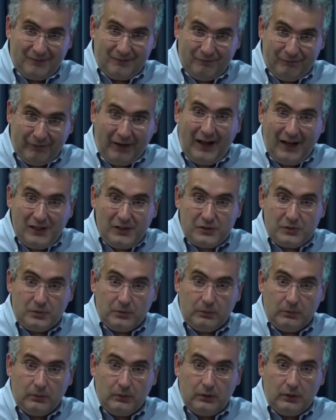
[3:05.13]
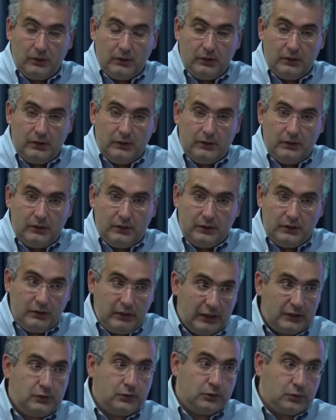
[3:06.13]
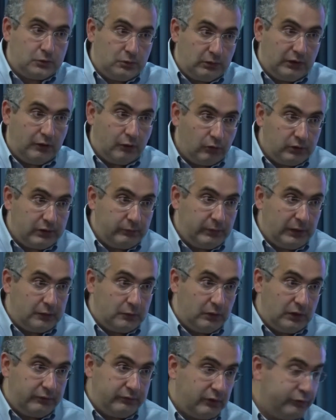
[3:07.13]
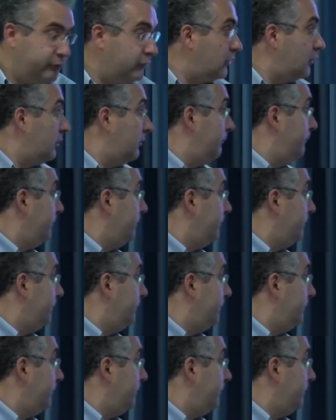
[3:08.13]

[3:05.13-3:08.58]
value, you had to go all the way to level four.